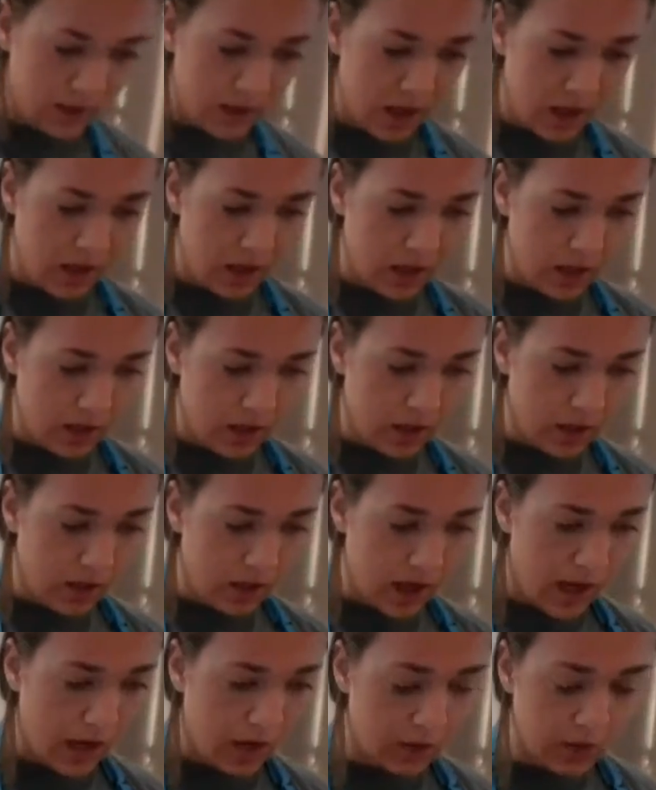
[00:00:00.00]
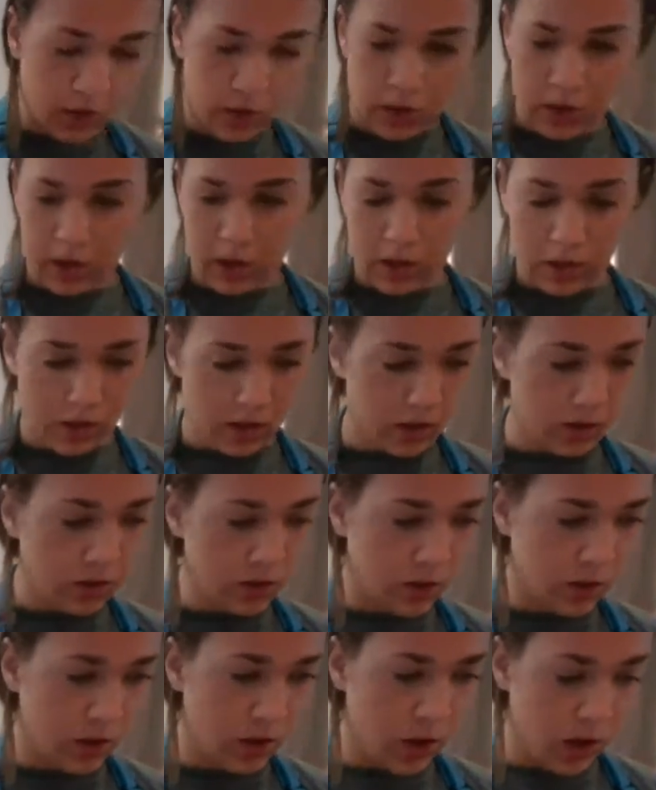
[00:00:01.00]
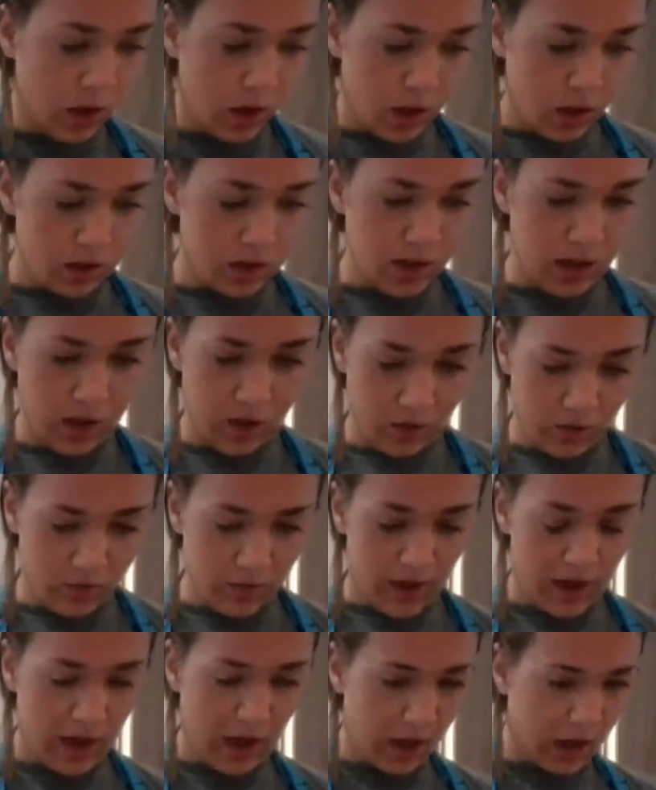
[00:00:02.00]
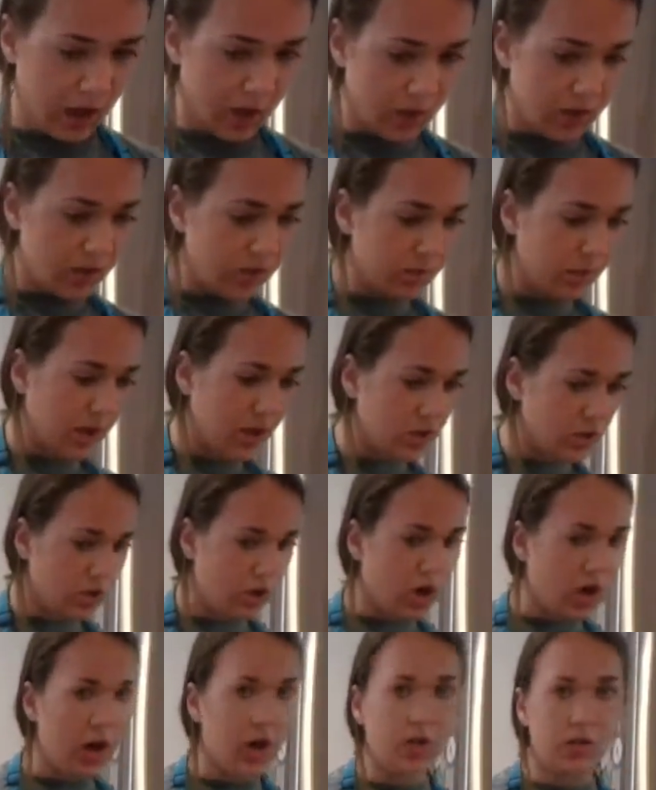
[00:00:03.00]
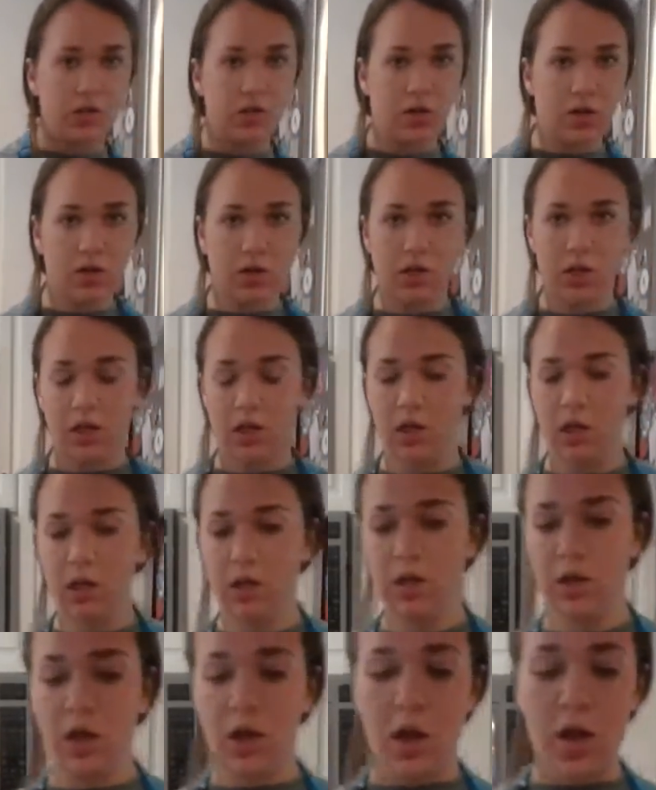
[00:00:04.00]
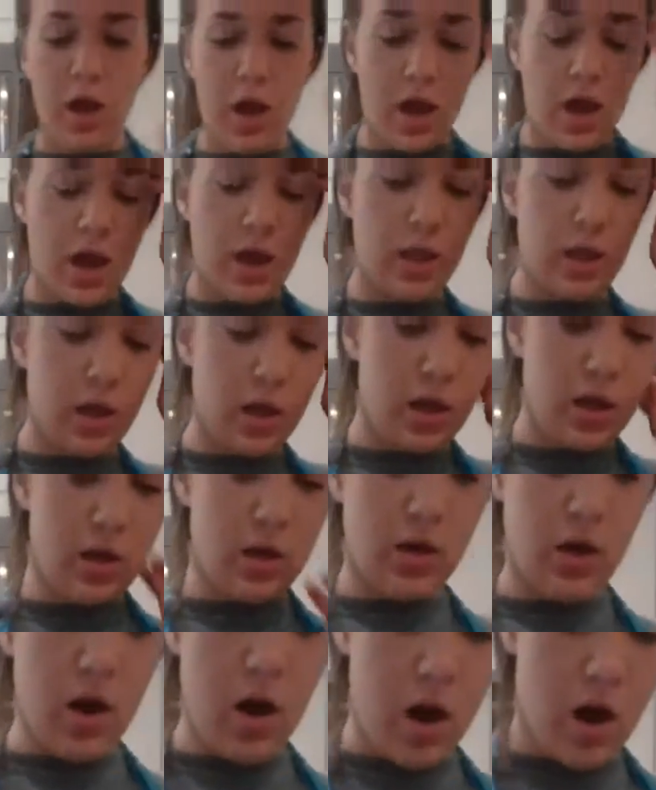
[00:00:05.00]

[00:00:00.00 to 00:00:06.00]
And then now you're going to take your hands, make sure your hands are clean, and then